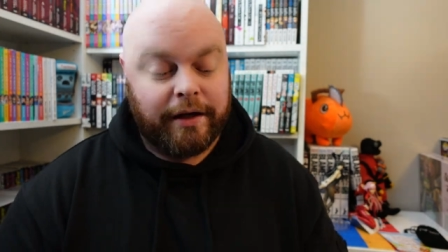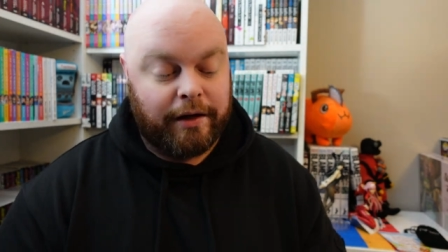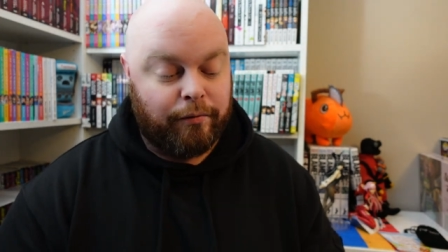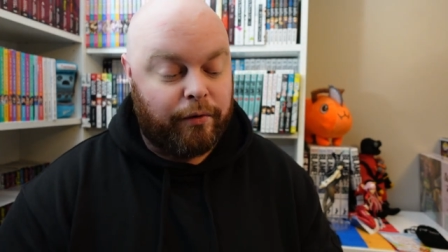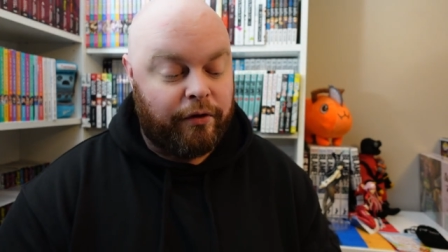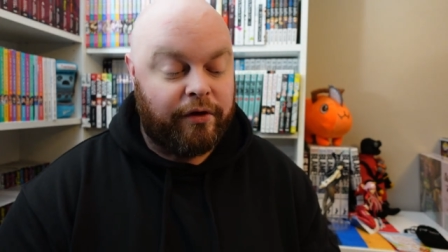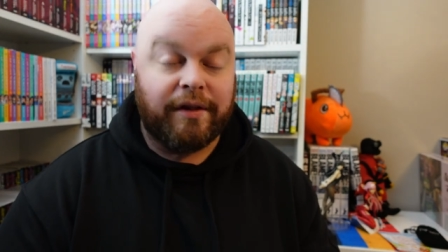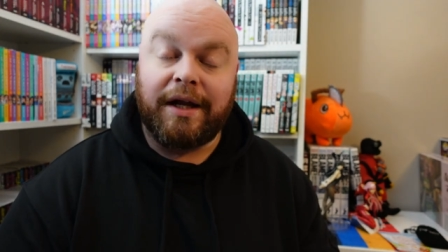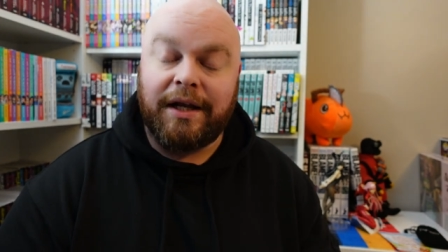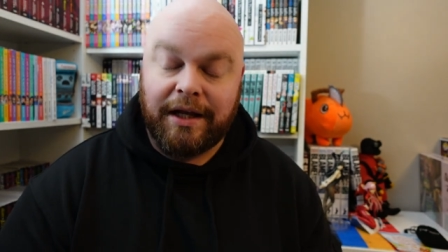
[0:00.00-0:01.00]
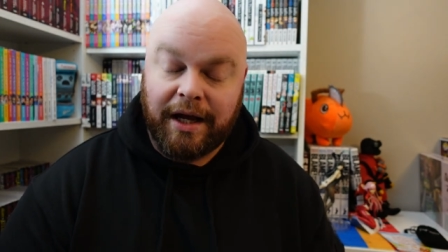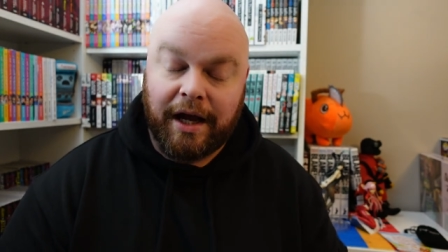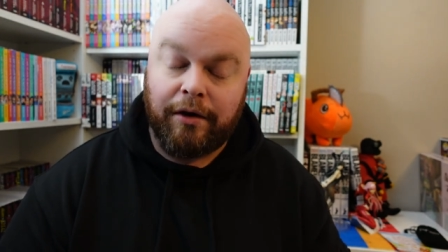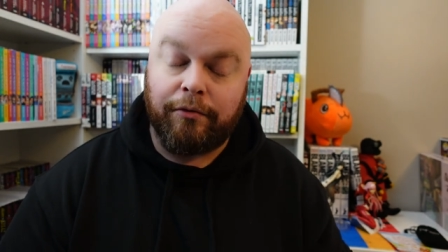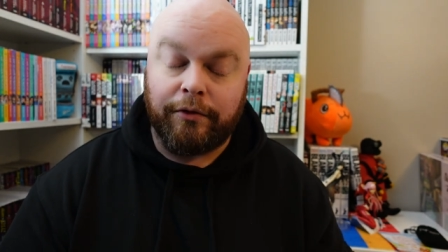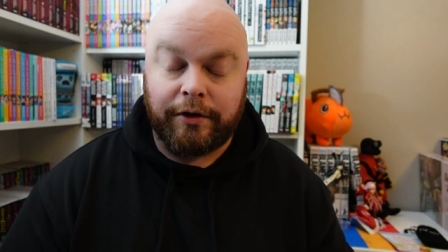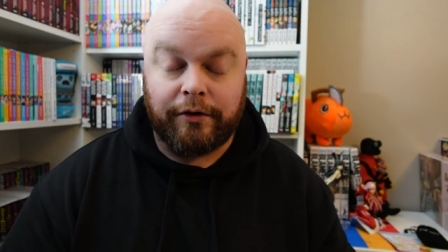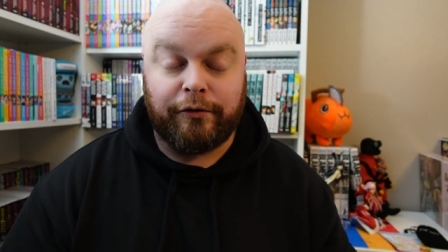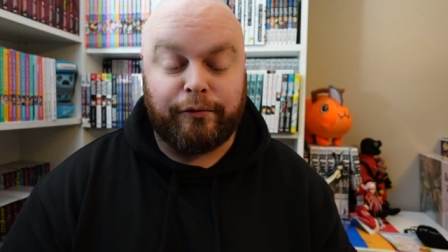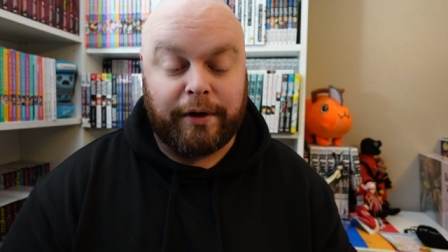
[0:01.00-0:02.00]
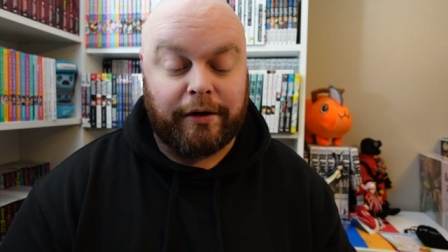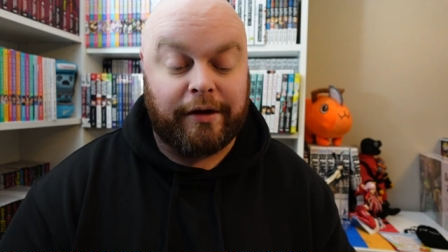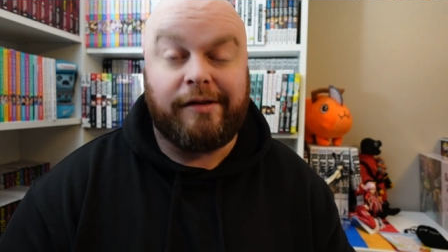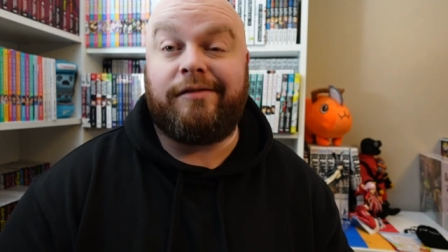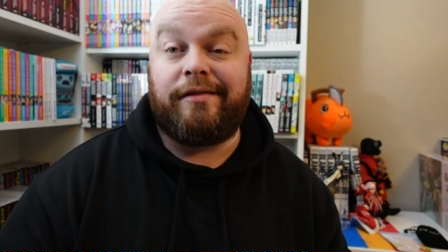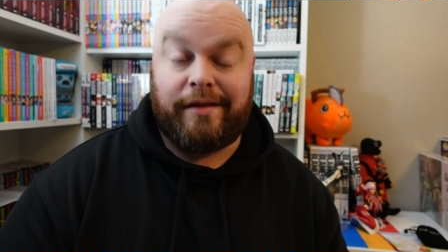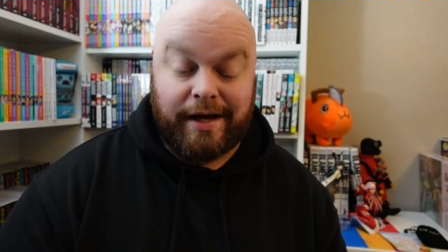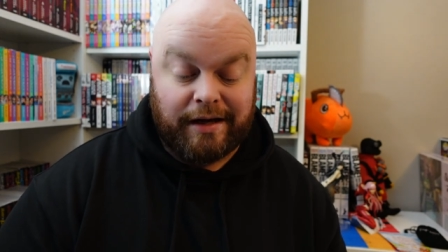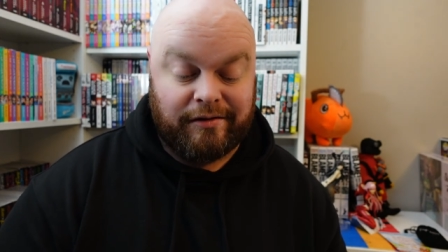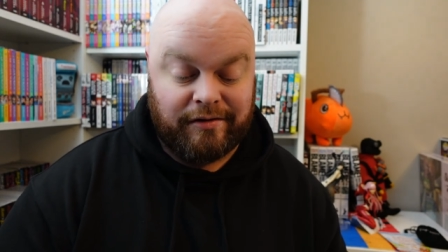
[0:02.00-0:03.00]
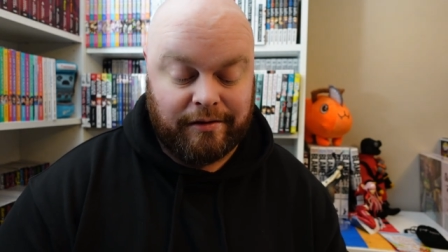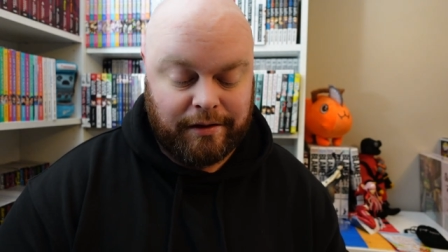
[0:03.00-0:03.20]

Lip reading: And one thing that Nihei really does well is that.